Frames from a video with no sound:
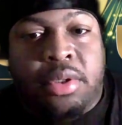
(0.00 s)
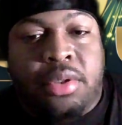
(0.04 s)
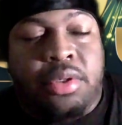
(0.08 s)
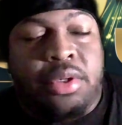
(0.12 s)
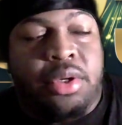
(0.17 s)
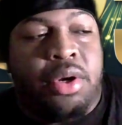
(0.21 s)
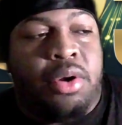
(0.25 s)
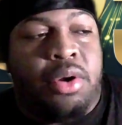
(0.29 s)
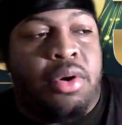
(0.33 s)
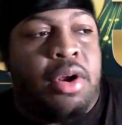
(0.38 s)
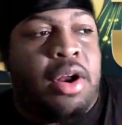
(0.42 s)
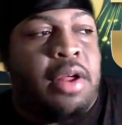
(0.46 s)

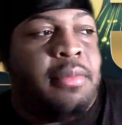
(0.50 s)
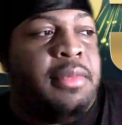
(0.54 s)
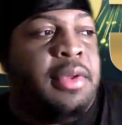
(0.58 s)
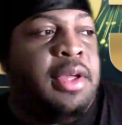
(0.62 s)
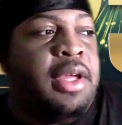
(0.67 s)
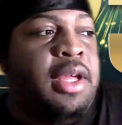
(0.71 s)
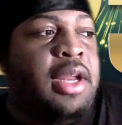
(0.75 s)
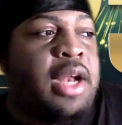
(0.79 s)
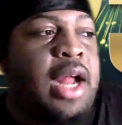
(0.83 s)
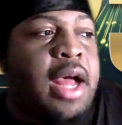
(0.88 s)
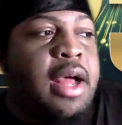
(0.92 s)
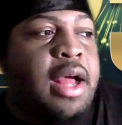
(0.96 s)
You know what I
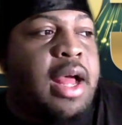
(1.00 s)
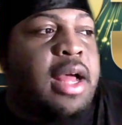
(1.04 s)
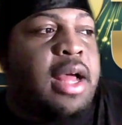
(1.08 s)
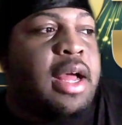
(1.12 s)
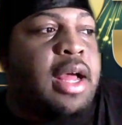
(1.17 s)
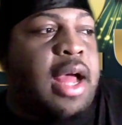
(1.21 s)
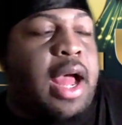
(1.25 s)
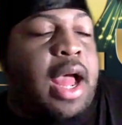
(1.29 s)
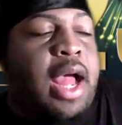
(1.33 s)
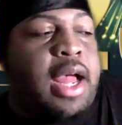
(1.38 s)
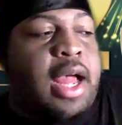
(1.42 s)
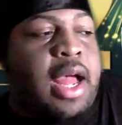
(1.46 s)
mean? I
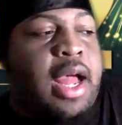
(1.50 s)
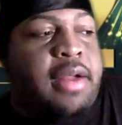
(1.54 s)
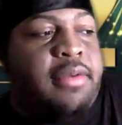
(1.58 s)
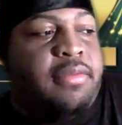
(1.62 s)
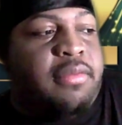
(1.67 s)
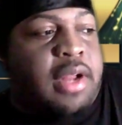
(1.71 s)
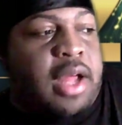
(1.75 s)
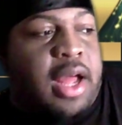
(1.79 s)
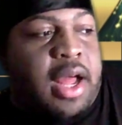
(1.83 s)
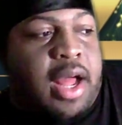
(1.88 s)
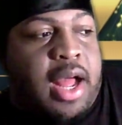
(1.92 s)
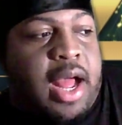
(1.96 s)
I
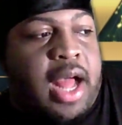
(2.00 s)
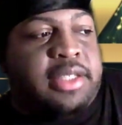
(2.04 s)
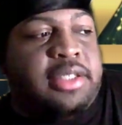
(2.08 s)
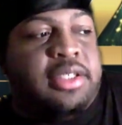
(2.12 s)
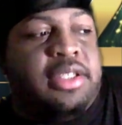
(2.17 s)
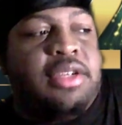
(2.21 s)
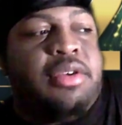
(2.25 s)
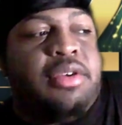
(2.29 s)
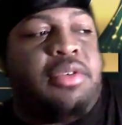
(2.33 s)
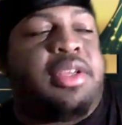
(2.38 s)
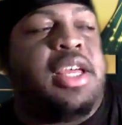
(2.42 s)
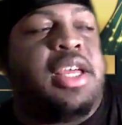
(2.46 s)
I
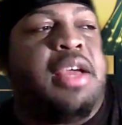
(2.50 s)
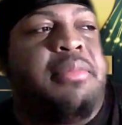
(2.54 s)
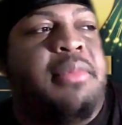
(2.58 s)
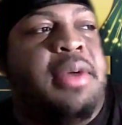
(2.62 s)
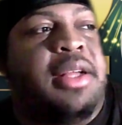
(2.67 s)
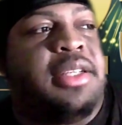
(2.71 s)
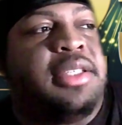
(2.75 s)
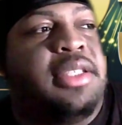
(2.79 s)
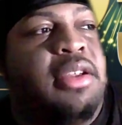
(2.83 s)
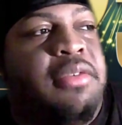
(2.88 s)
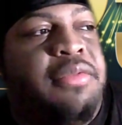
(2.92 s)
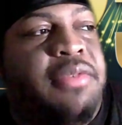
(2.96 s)
still kick
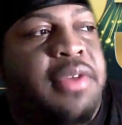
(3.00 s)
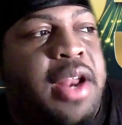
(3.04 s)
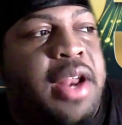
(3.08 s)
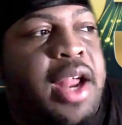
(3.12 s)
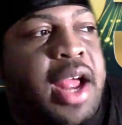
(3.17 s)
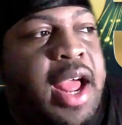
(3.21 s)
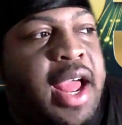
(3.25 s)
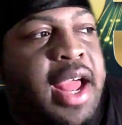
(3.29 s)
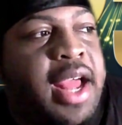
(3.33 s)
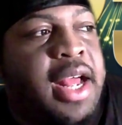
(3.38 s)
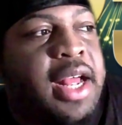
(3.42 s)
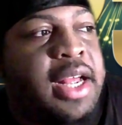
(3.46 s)
myself in
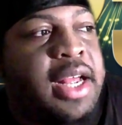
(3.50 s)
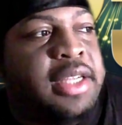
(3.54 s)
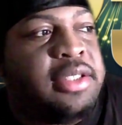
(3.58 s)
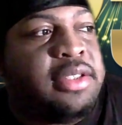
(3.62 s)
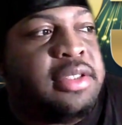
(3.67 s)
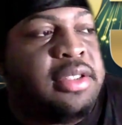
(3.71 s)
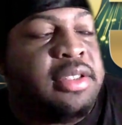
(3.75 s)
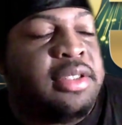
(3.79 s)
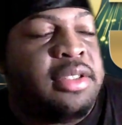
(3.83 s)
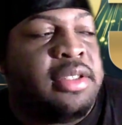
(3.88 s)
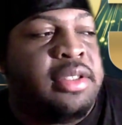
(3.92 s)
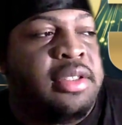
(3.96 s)
the
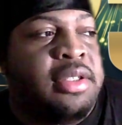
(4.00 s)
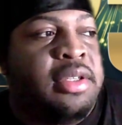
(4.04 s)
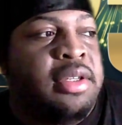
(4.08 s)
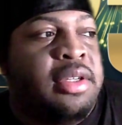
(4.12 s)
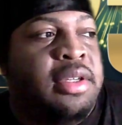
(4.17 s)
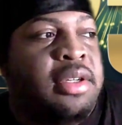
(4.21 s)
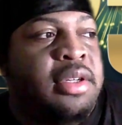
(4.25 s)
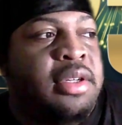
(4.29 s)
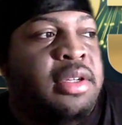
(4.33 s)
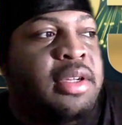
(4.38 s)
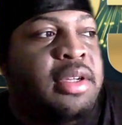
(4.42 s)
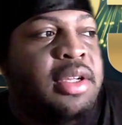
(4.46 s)
ass
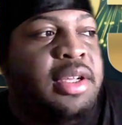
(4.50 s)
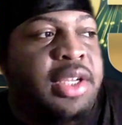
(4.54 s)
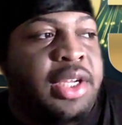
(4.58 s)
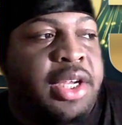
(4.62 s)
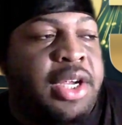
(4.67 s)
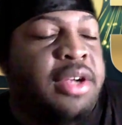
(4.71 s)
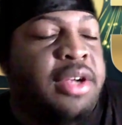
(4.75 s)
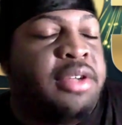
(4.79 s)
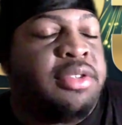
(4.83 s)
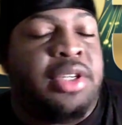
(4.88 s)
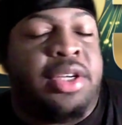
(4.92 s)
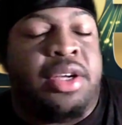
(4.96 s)

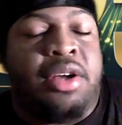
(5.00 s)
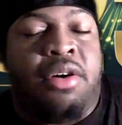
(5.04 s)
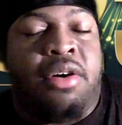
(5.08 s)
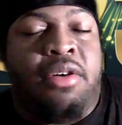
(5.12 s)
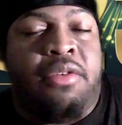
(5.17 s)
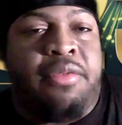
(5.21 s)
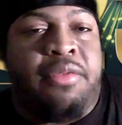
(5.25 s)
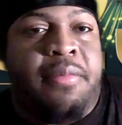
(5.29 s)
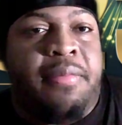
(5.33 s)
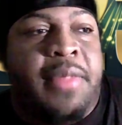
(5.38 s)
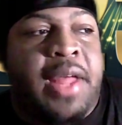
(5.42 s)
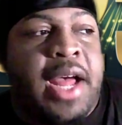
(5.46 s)
years ago
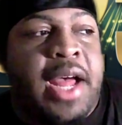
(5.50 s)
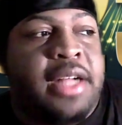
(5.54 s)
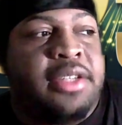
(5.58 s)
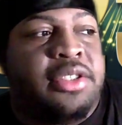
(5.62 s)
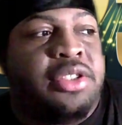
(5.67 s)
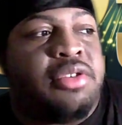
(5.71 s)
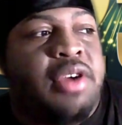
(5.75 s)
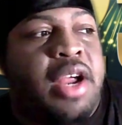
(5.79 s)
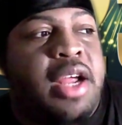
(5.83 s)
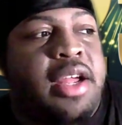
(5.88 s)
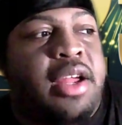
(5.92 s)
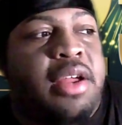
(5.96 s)
from not
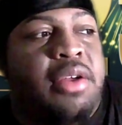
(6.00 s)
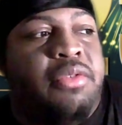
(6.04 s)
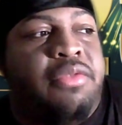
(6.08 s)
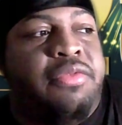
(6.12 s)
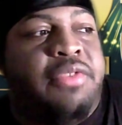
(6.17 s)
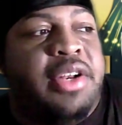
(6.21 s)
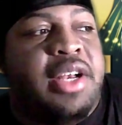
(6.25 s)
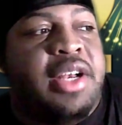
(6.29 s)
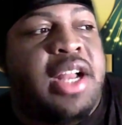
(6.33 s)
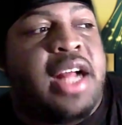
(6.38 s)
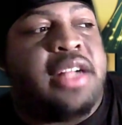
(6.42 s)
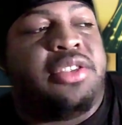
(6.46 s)
striking
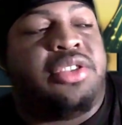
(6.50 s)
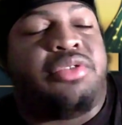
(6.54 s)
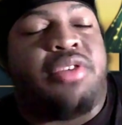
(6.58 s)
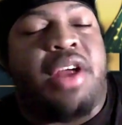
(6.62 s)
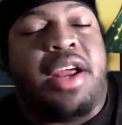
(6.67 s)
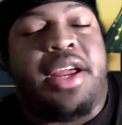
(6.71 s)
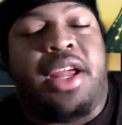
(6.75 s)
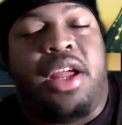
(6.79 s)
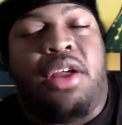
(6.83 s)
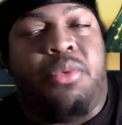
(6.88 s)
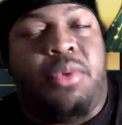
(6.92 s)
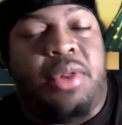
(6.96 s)
for not
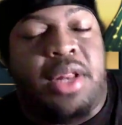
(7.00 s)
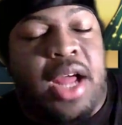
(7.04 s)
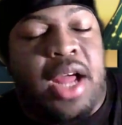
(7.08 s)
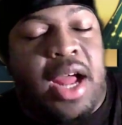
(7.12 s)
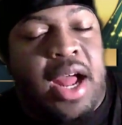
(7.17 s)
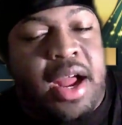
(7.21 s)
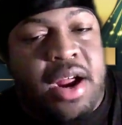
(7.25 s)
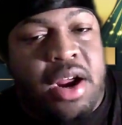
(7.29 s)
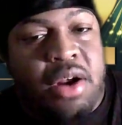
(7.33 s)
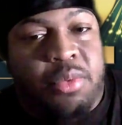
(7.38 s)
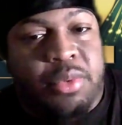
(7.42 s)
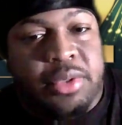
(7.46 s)
striking when the
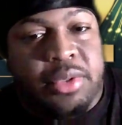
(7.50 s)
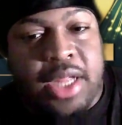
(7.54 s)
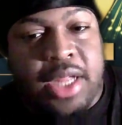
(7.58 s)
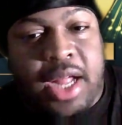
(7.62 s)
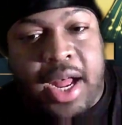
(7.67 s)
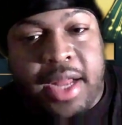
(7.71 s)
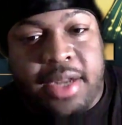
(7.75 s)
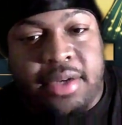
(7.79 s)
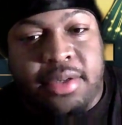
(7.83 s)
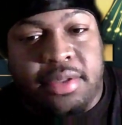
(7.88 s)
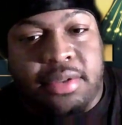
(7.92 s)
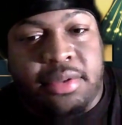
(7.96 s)
iron was
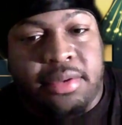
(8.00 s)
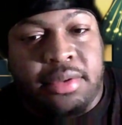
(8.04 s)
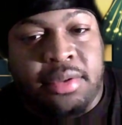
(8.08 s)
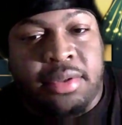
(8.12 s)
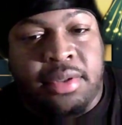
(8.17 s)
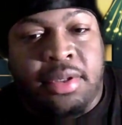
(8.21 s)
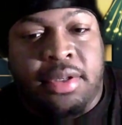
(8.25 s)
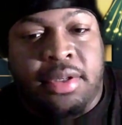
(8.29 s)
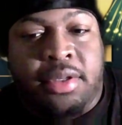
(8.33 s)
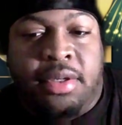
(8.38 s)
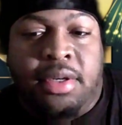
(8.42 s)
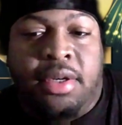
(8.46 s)
hot.
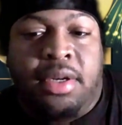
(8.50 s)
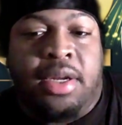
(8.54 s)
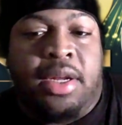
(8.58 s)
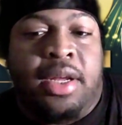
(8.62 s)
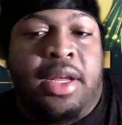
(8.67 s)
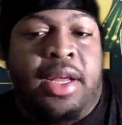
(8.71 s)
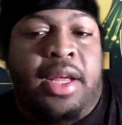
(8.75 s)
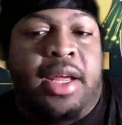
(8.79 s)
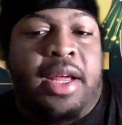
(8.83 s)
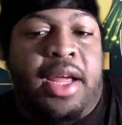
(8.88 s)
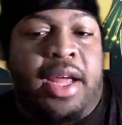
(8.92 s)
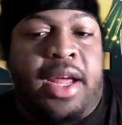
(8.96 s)

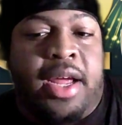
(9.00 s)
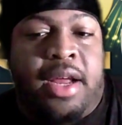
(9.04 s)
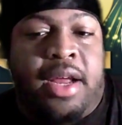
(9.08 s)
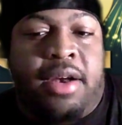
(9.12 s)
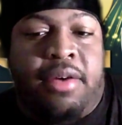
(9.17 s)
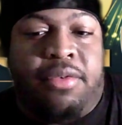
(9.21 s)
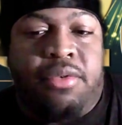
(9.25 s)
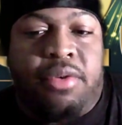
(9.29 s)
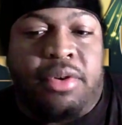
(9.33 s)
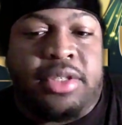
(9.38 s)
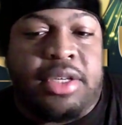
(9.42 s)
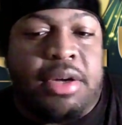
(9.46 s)
And
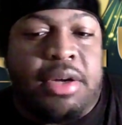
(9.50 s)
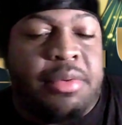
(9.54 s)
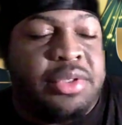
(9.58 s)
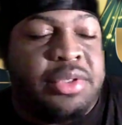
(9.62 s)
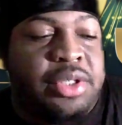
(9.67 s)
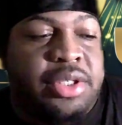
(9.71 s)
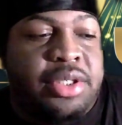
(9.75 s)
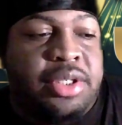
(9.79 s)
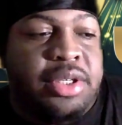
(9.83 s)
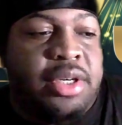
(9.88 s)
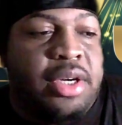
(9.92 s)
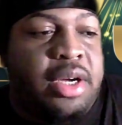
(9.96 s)
of course, I was
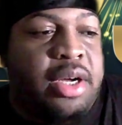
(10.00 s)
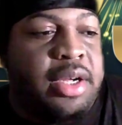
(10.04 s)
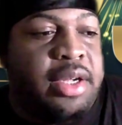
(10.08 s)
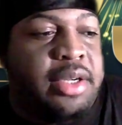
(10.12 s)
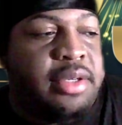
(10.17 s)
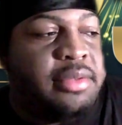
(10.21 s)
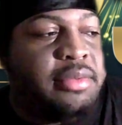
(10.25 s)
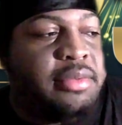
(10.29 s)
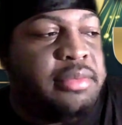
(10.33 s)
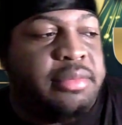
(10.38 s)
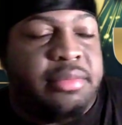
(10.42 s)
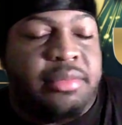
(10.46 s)
just young
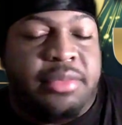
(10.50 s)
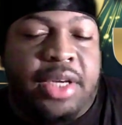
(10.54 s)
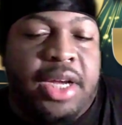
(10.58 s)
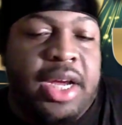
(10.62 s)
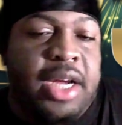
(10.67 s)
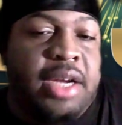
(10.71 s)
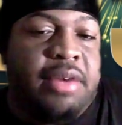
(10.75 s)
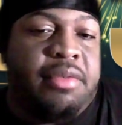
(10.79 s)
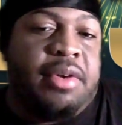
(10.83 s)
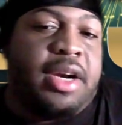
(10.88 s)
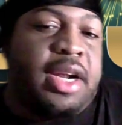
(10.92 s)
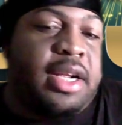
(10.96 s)
and
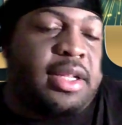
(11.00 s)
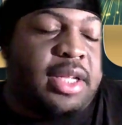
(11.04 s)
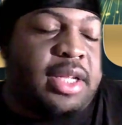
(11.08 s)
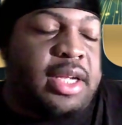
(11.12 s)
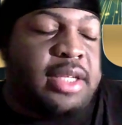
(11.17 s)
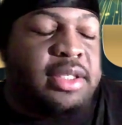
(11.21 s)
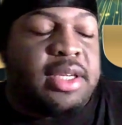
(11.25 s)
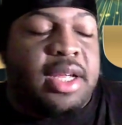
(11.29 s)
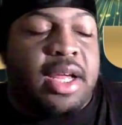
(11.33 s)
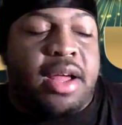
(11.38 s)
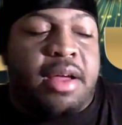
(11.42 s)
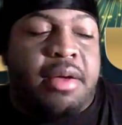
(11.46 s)
ignorant at
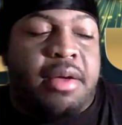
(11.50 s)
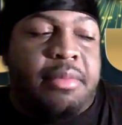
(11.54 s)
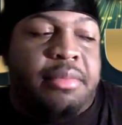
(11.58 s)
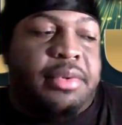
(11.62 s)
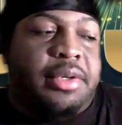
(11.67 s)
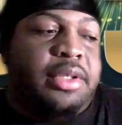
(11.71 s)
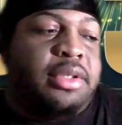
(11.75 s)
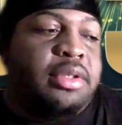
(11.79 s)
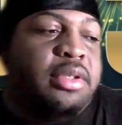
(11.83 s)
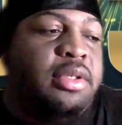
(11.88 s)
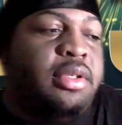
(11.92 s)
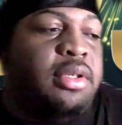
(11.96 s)
that time,
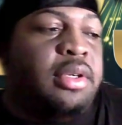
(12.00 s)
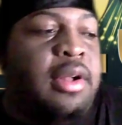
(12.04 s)
but